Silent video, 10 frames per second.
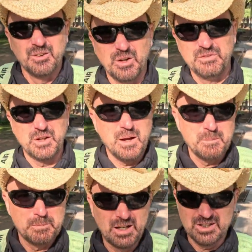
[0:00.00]
if you're coming
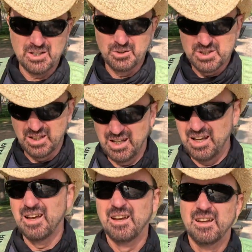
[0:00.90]
to Mexico City,
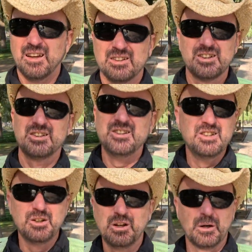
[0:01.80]
just
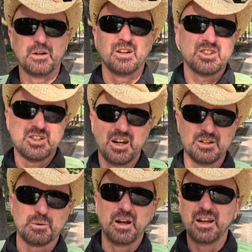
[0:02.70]
do your
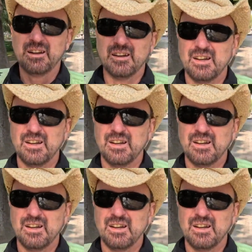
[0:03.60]
exchange rate